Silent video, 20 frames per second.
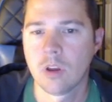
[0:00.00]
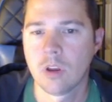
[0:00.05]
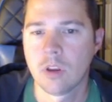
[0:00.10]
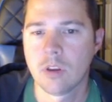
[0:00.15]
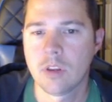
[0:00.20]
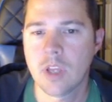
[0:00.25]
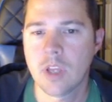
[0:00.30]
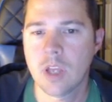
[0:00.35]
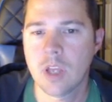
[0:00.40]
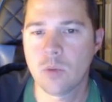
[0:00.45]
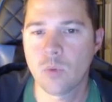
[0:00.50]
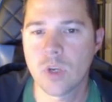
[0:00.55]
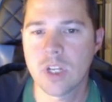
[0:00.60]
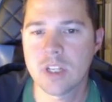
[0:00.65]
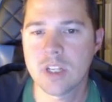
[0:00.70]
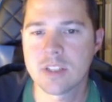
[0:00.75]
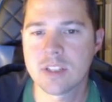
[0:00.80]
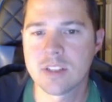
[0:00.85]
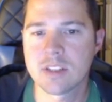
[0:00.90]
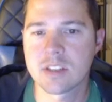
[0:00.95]
Then when
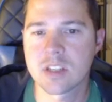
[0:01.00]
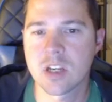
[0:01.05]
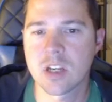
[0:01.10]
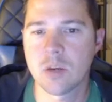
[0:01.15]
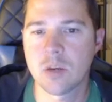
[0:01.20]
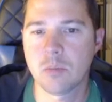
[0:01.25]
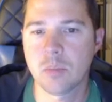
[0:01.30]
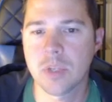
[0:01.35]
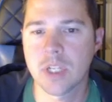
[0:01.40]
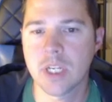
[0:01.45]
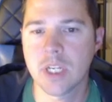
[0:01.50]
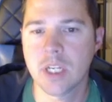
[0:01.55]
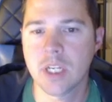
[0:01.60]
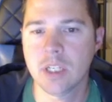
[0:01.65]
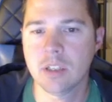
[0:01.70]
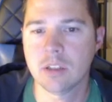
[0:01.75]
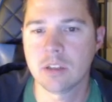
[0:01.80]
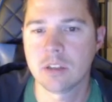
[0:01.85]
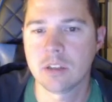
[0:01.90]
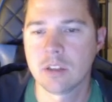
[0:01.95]
this is
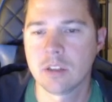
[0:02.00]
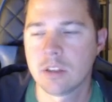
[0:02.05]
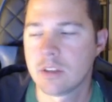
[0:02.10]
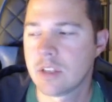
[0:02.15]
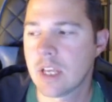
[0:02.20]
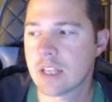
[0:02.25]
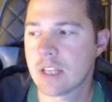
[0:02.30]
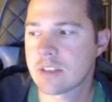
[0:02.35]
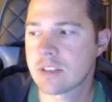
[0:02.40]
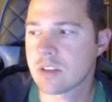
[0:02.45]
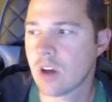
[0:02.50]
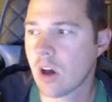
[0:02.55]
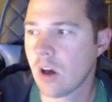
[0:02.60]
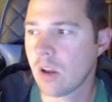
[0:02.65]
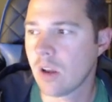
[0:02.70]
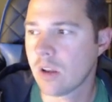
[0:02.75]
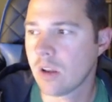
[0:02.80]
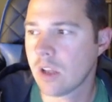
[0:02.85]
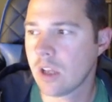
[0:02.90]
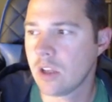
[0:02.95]
complete, that's
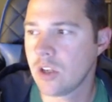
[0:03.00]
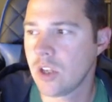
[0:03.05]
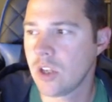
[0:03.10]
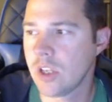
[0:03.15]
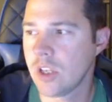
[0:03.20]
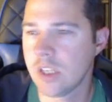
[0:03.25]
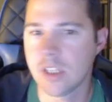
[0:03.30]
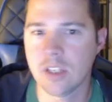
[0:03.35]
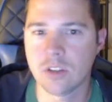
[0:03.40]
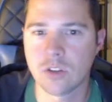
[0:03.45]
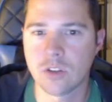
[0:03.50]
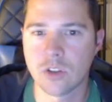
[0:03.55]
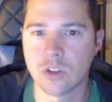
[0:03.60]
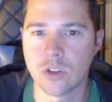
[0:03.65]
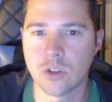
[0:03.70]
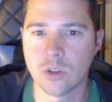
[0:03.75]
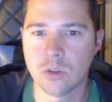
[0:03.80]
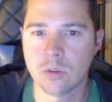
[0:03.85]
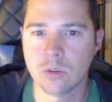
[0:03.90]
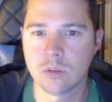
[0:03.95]
all that you need to
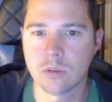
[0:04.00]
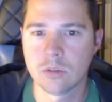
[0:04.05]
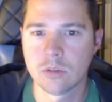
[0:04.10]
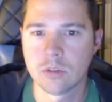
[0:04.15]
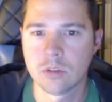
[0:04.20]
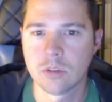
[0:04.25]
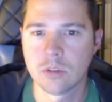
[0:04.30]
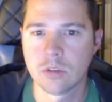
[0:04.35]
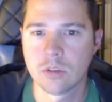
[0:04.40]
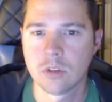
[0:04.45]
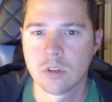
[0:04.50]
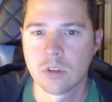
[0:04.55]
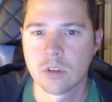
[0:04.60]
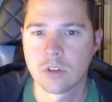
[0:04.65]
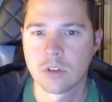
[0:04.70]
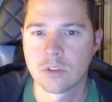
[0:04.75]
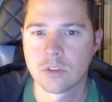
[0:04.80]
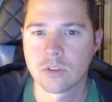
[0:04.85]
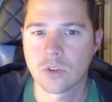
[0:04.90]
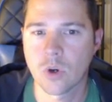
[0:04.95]
do.
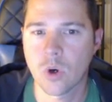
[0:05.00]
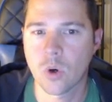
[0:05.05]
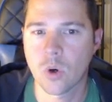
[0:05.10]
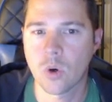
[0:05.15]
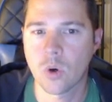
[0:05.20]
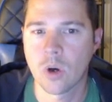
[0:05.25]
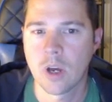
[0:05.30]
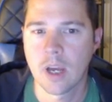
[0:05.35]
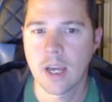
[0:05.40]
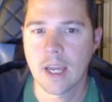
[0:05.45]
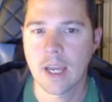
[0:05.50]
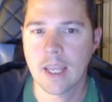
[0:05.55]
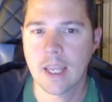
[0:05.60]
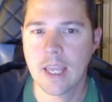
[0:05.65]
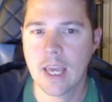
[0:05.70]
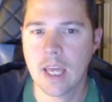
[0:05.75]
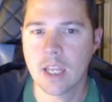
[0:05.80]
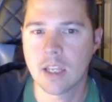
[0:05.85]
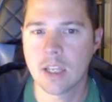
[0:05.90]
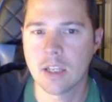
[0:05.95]
So
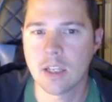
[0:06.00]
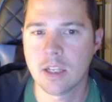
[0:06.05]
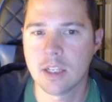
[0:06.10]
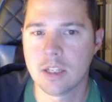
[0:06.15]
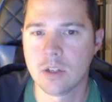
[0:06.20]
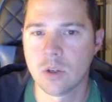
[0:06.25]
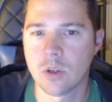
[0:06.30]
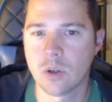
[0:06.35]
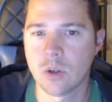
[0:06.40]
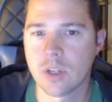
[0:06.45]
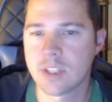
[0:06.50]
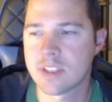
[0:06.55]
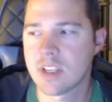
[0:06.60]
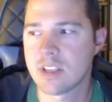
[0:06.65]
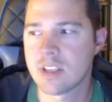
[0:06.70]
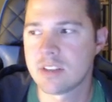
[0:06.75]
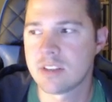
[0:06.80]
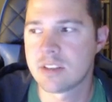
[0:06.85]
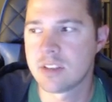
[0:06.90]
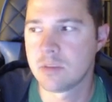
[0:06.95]
again, low
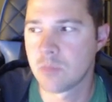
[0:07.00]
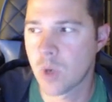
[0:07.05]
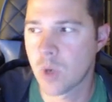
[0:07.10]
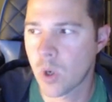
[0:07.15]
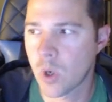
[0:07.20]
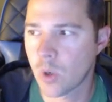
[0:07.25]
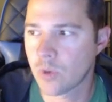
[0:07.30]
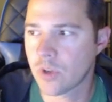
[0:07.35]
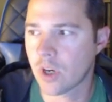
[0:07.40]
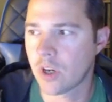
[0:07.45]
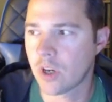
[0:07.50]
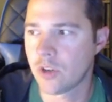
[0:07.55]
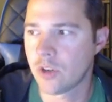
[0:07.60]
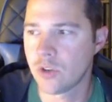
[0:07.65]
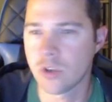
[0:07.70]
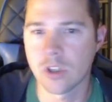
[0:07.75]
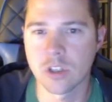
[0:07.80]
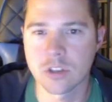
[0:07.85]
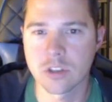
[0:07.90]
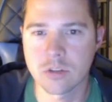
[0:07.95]
latency mode on
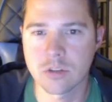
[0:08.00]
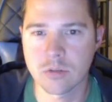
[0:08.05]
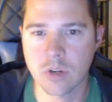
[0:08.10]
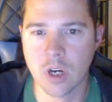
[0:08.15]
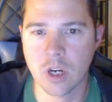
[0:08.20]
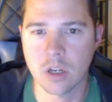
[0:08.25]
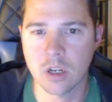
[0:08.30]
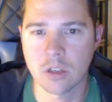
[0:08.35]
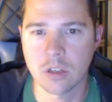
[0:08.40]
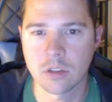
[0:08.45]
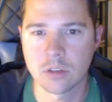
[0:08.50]
ultra,